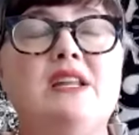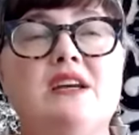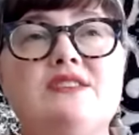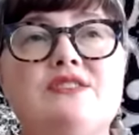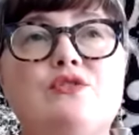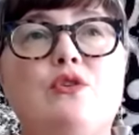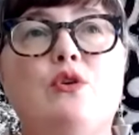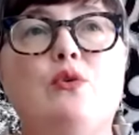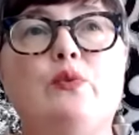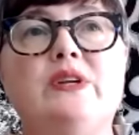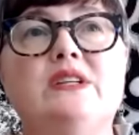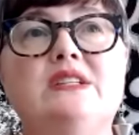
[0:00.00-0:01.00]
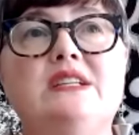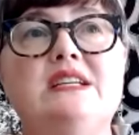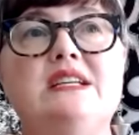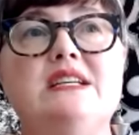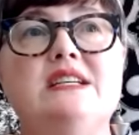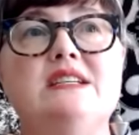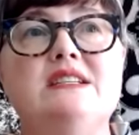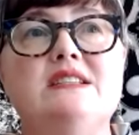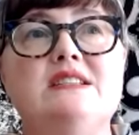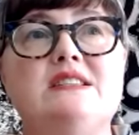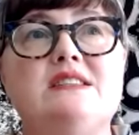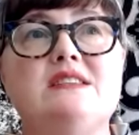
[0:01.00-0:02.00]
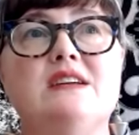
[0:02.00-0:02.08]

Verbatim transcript: really is um,